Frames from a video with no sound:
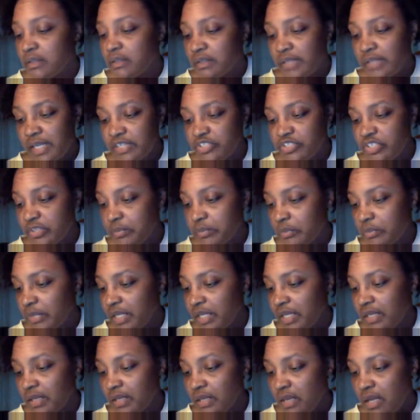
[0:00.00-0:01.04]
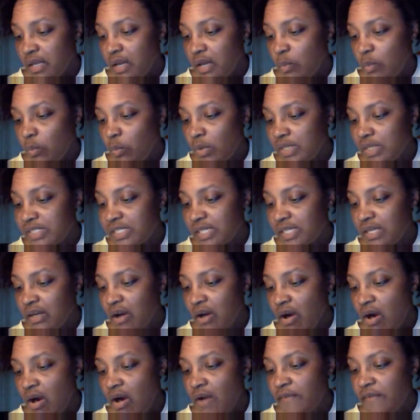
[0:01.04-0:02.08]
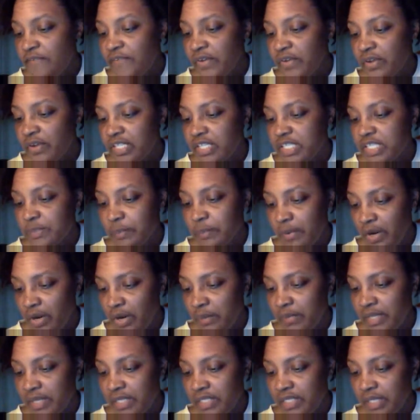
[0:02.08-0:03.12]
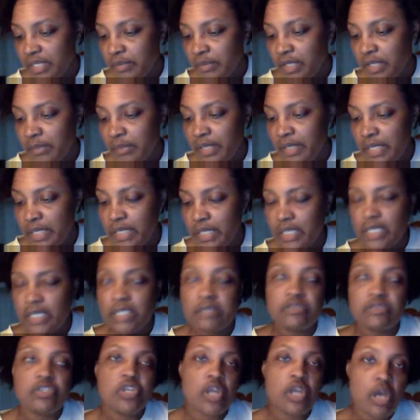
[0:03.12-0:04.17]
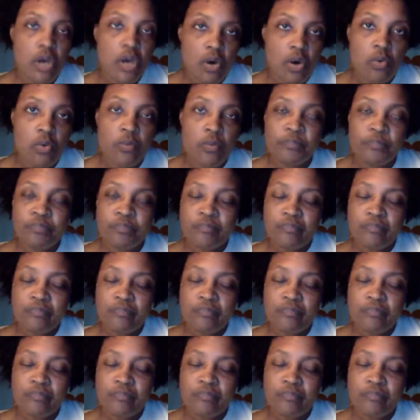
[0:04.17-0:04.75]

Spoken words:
That's just me. Was Sin Cara a failed experiment in WWE? No.